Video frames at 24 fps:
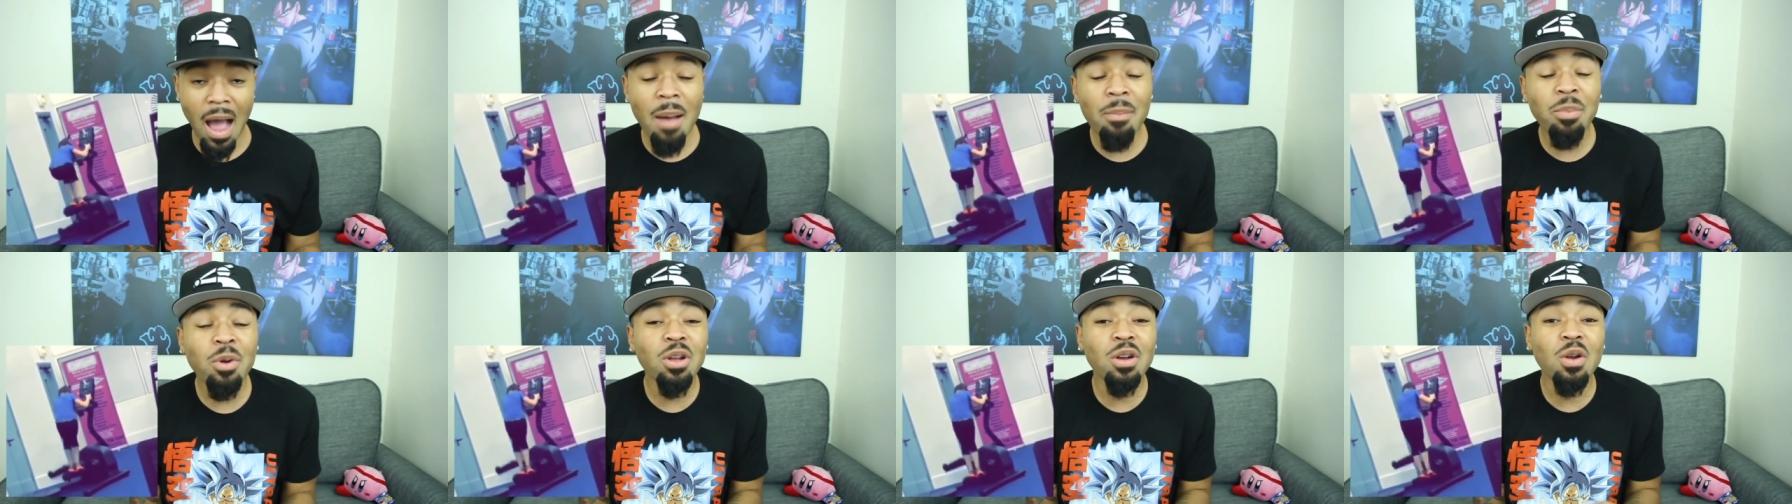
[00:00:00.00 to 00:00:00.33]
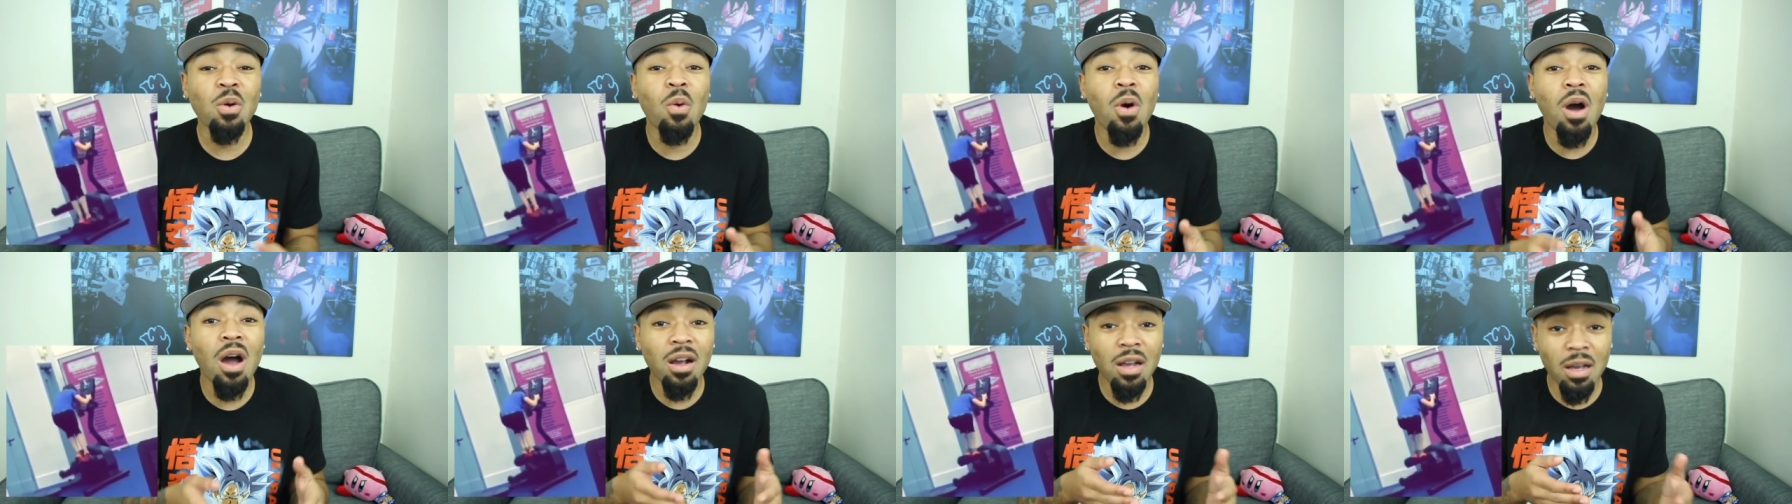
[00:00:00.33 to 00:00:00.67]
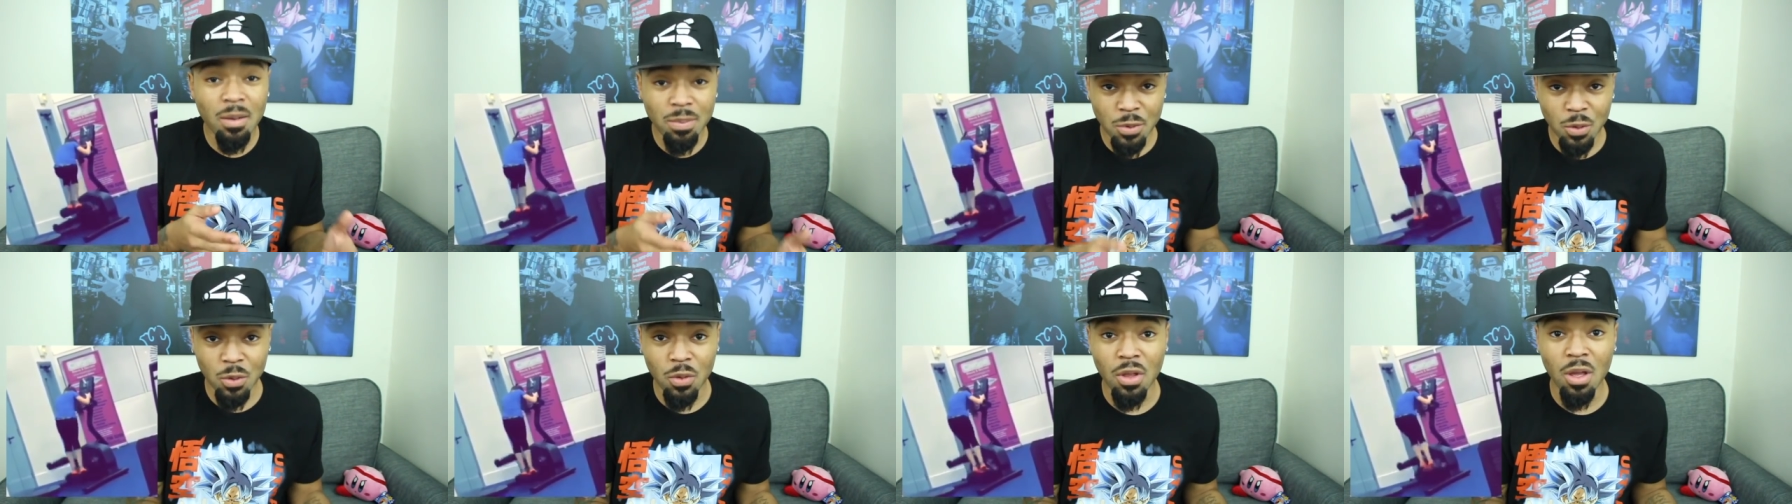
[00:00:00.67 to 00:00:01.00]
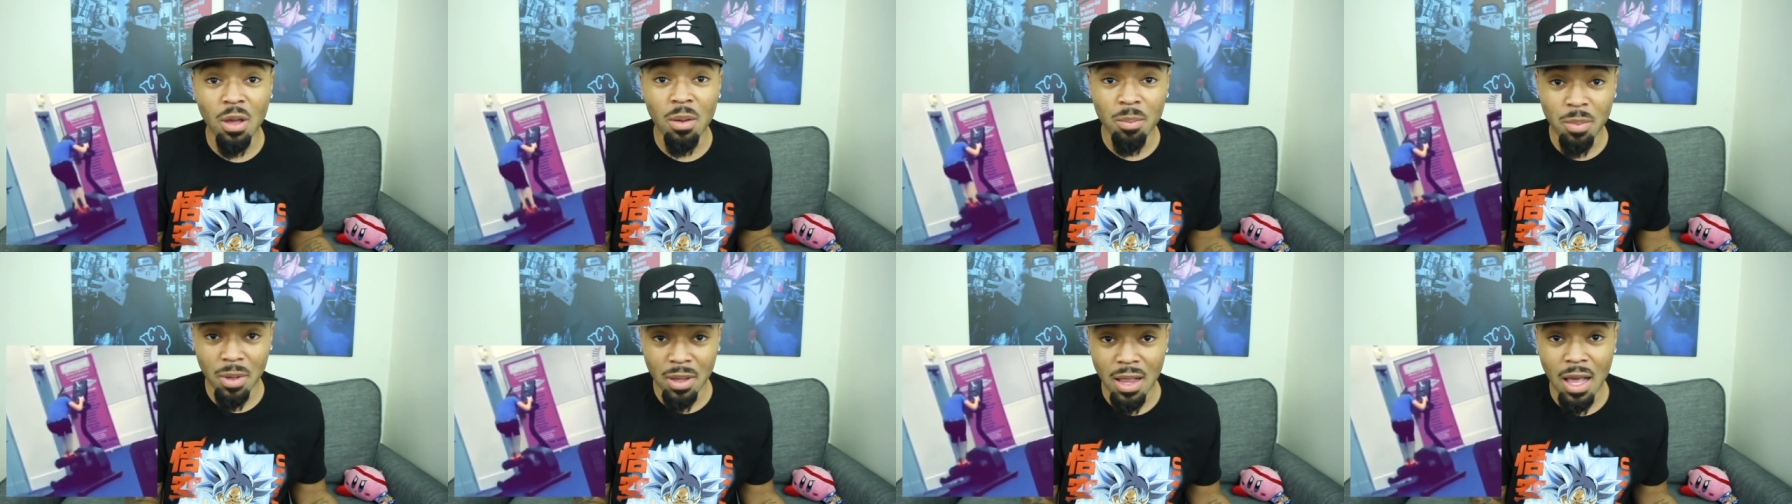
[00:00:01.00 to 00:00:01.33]
I'm gonna walk up to
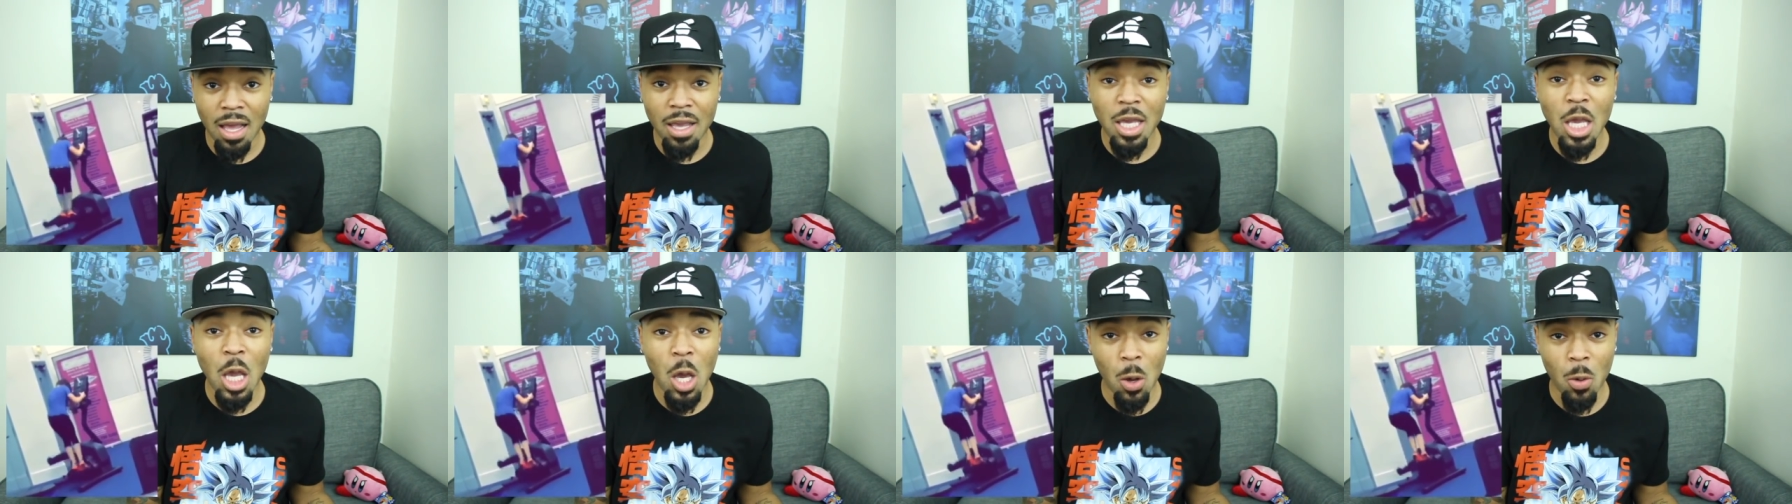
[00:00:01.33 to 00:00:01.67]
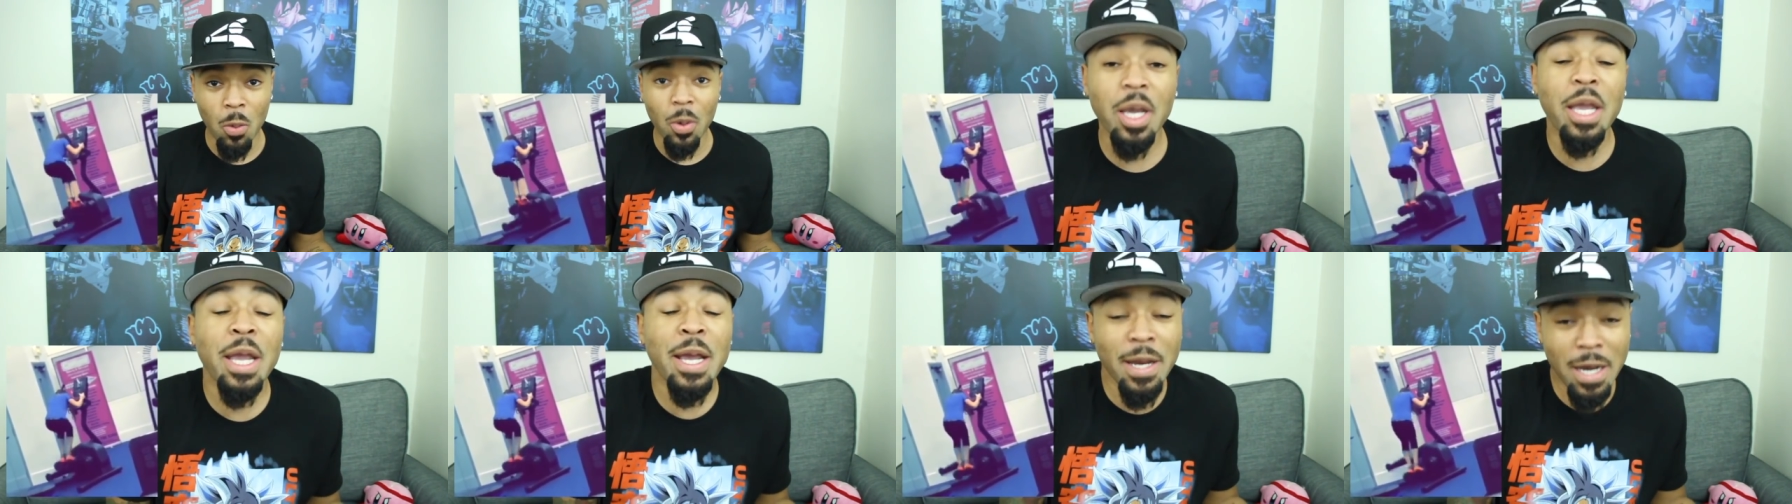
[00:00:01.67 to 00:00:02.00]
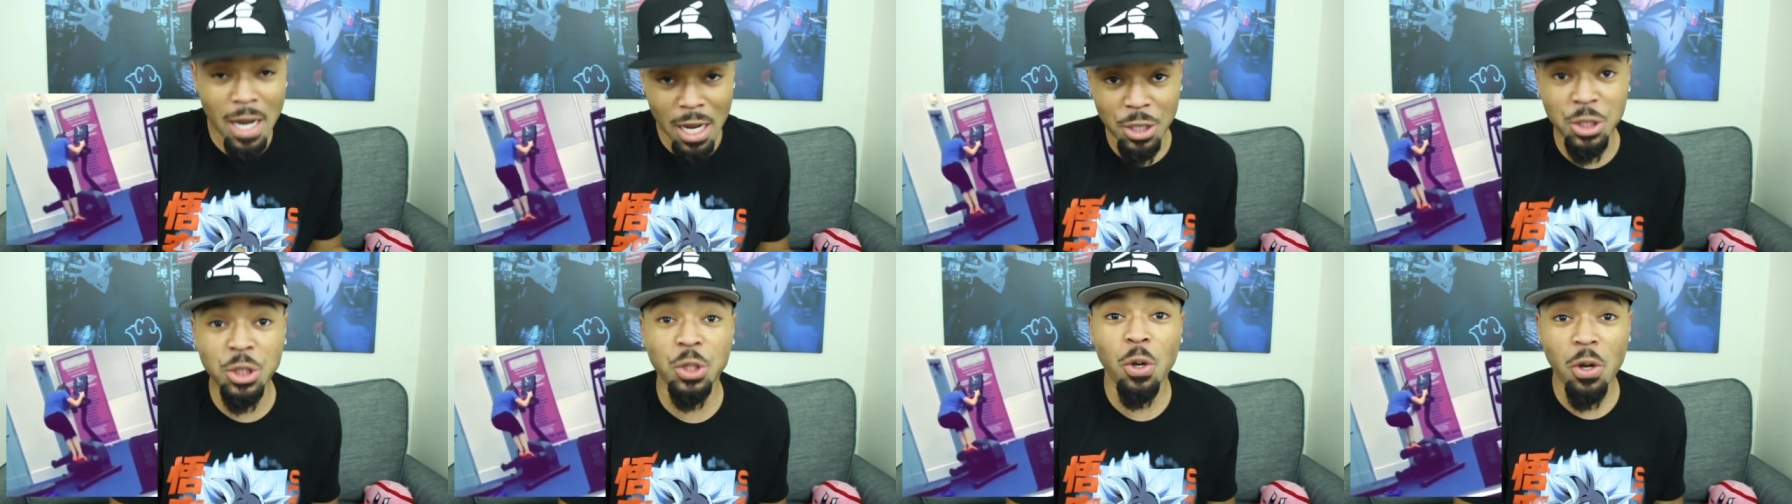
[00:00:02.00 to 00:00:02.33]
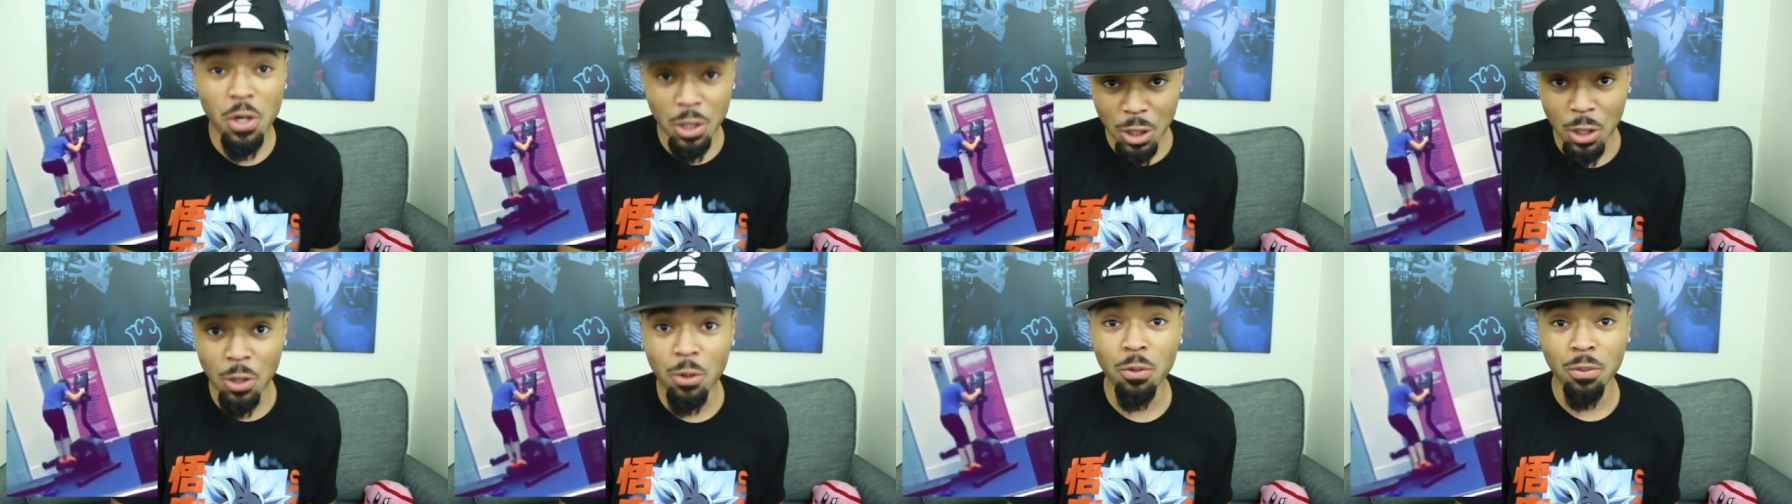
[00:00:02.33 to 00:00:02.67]
them and be like, yo, can I
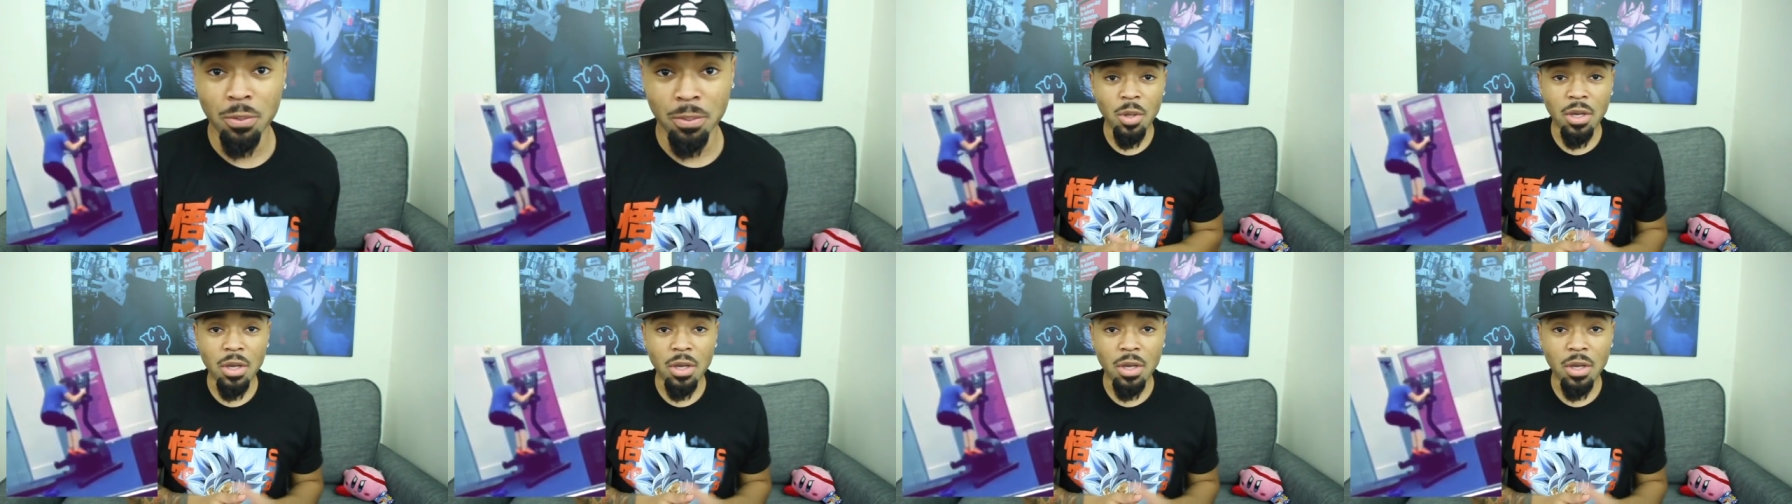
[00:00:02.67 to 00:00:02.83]
join you?